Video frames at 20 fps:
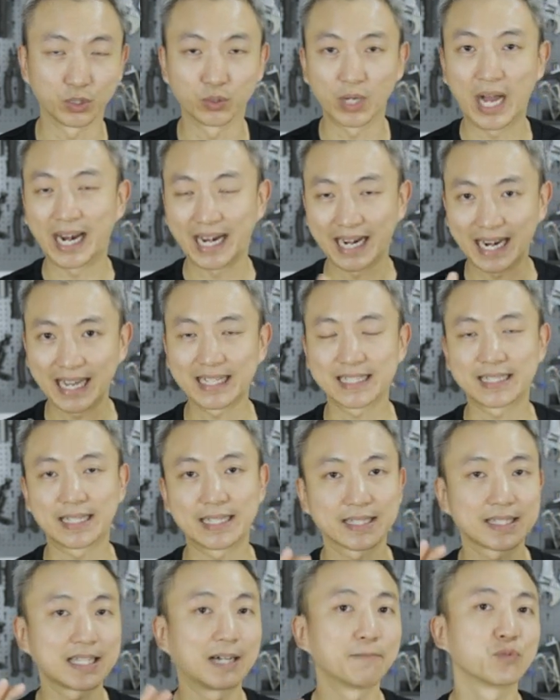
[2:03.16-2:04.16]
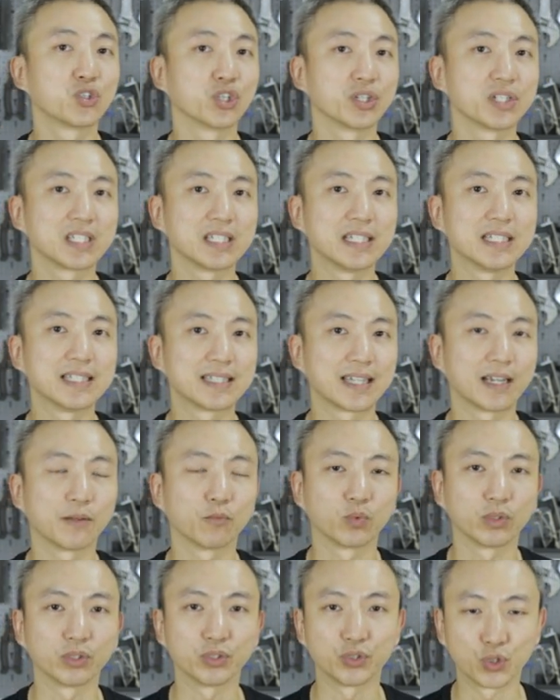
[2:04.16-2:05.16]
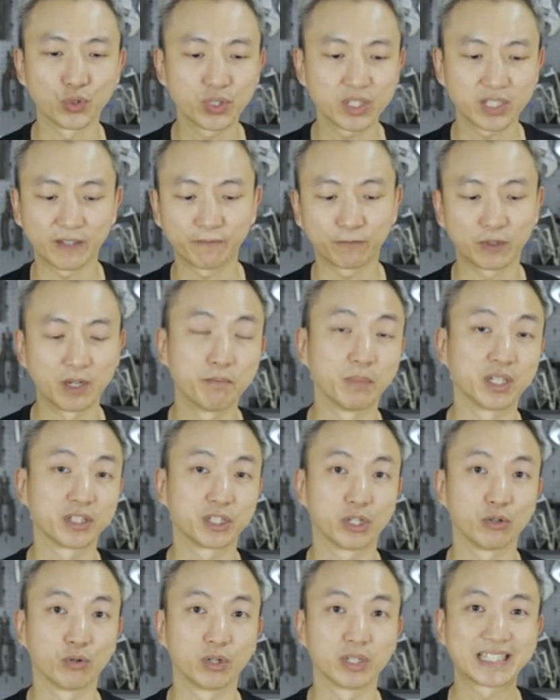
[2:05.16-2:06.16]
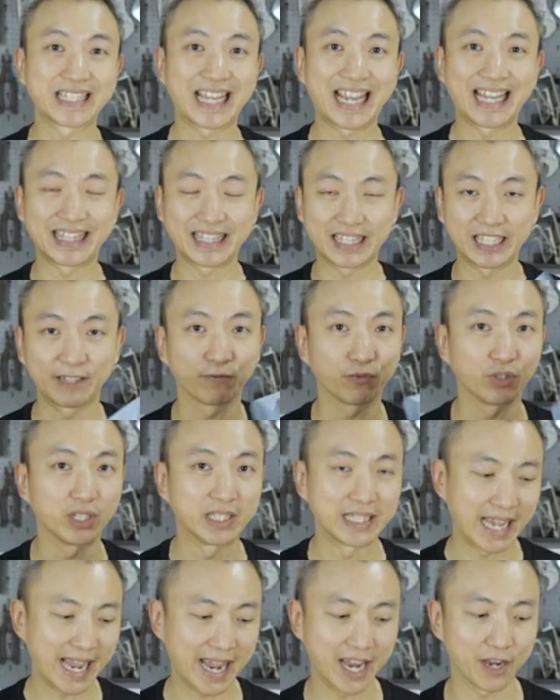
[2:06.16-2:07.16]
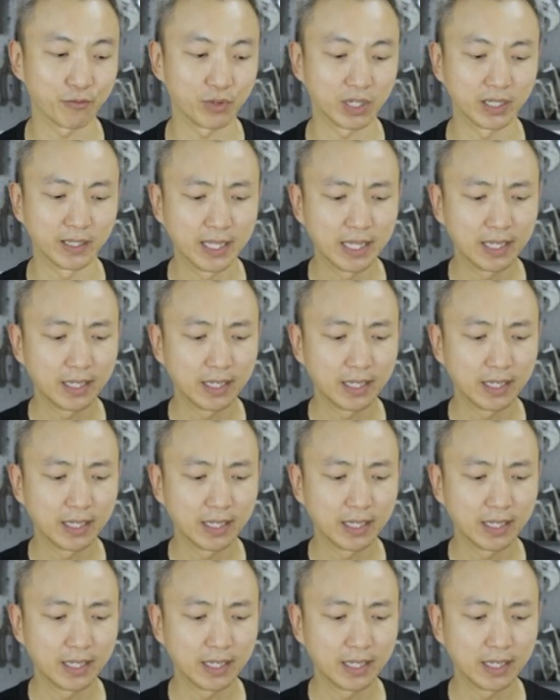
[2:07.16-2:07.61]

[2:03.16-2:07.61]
No, unlike some jerseys that will use different materials at different areas.